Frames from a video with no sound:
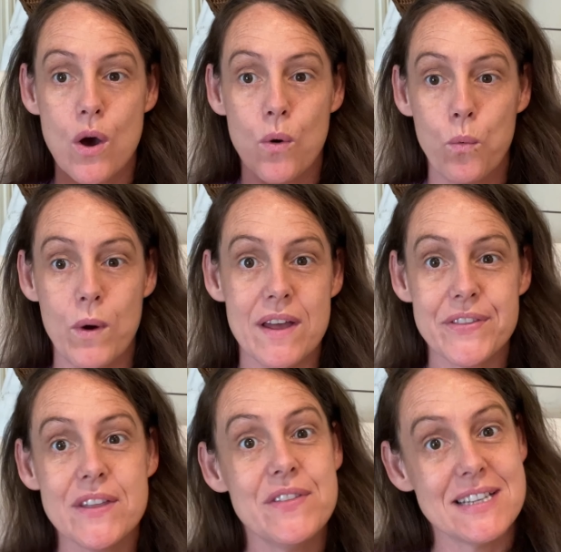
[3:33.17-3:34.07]

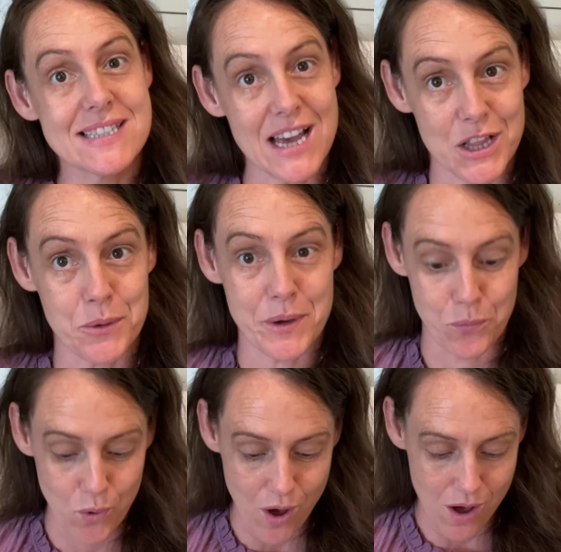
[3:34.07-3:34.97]
with this gallery
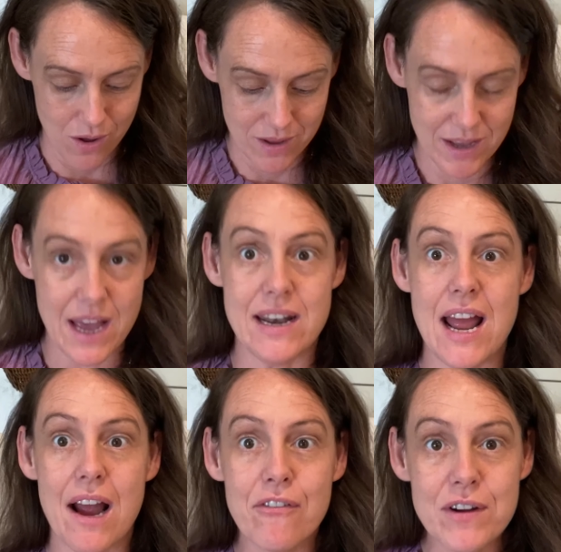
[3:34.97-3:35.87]
wall, and
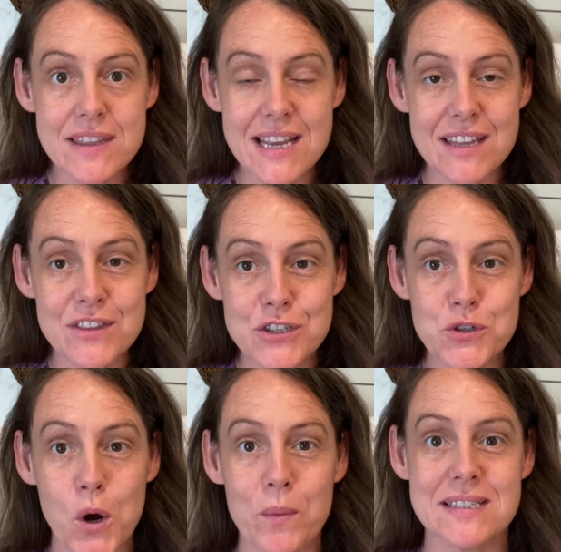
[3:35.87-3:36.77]
everything in the
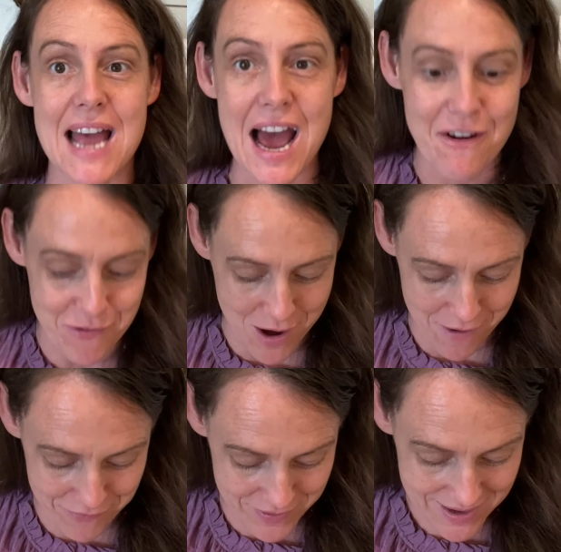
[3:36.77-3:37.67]
store was half
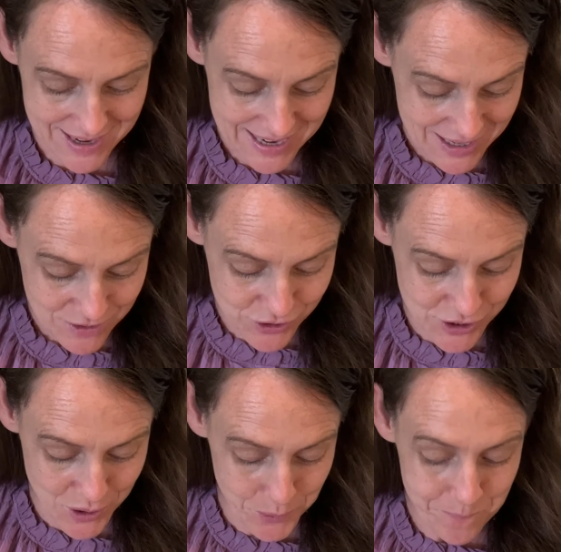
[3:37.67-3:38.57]
off.
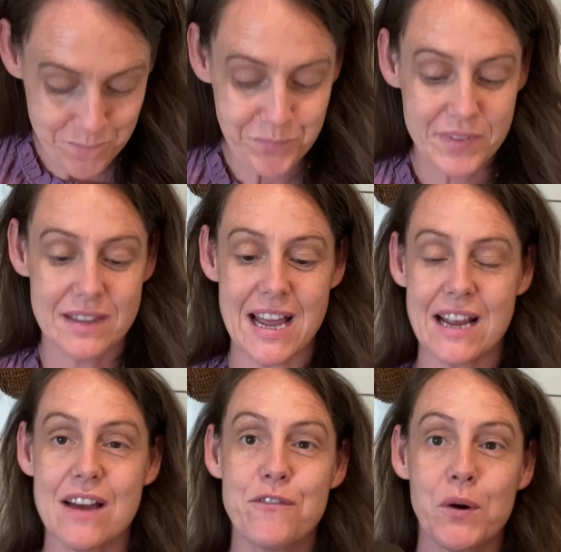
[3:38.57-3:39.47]
So
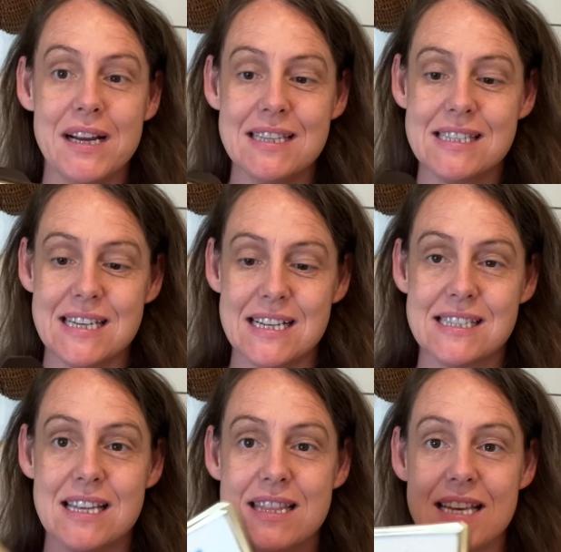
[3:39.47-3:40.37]
like, for instance,
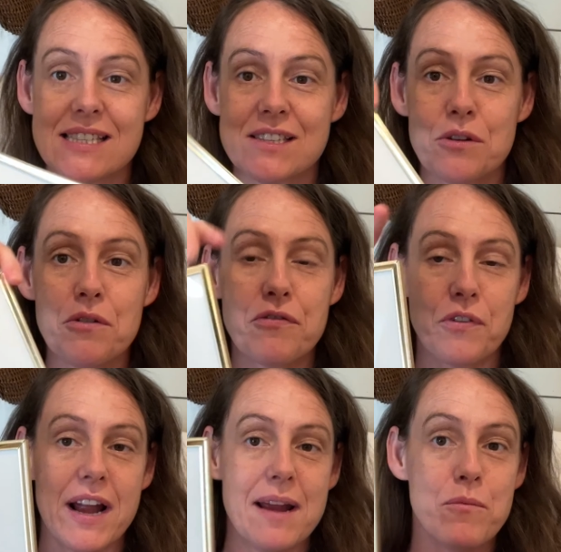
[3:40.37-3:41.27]
this little
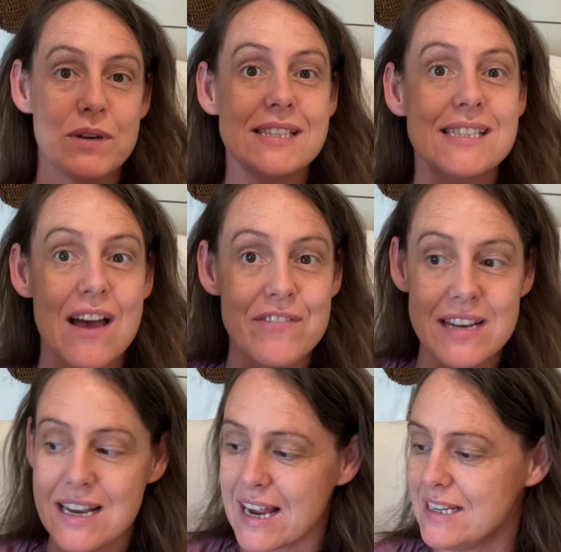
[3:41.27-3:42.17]
frame was
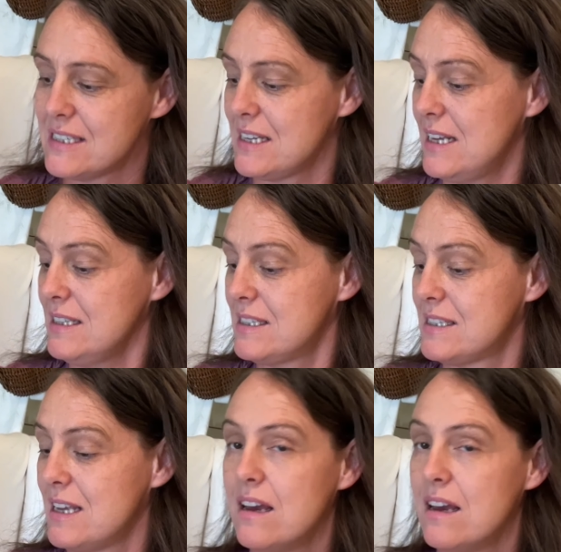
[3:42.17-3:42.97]
79 cents,